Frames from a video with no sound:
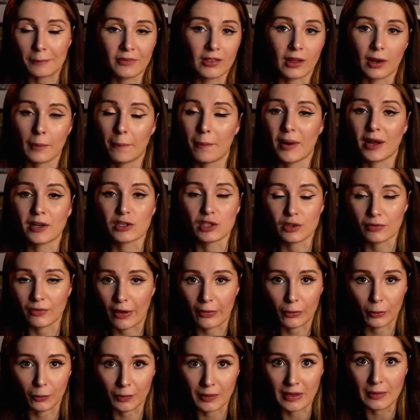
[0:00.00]
that a bunch of
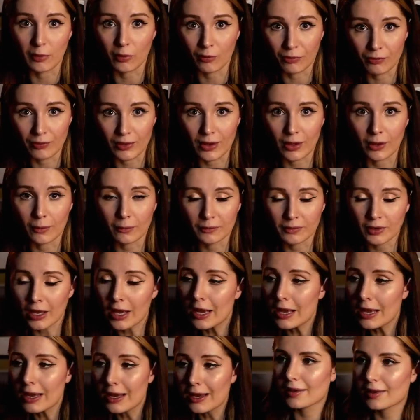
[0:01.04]
other people filmed.
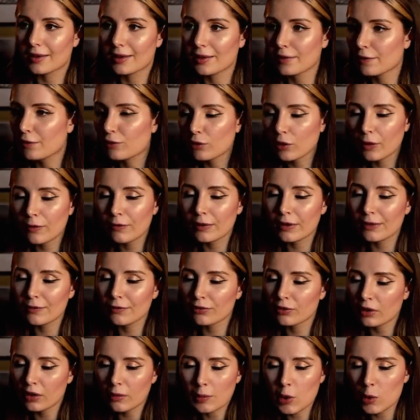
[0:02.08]

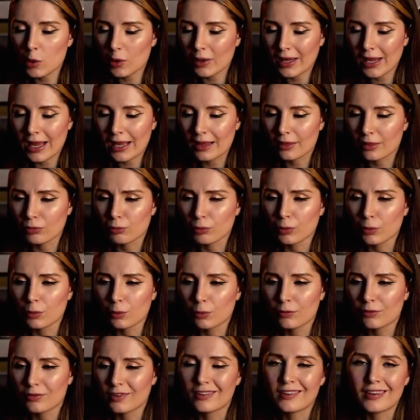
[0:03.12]
Conservatives communicate through
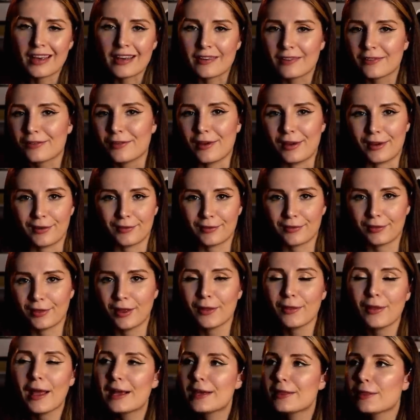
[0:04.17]
statistics. They
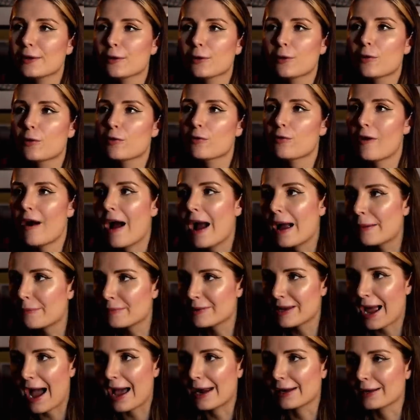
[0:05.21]
like their crime
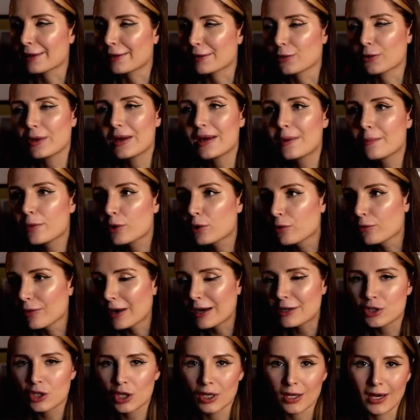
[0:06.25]
data, their
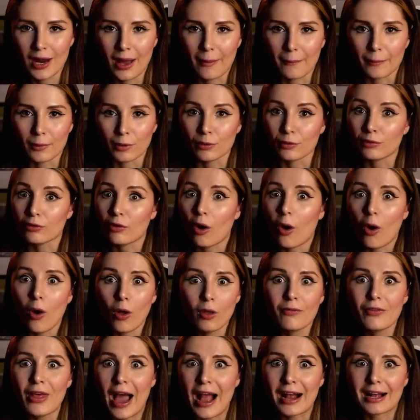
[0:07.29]
immigration numbers, all
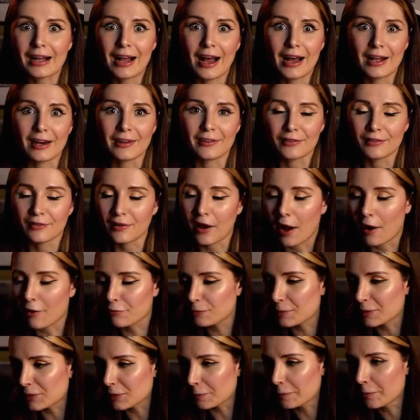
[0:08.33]
of that kind of stuff.
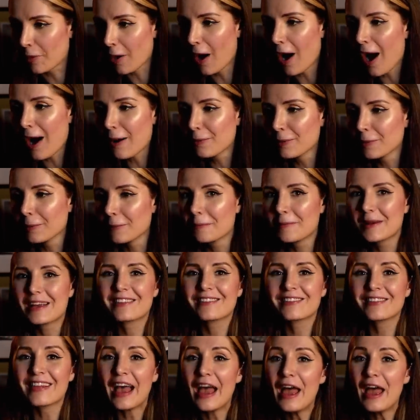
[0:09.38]
But the problem is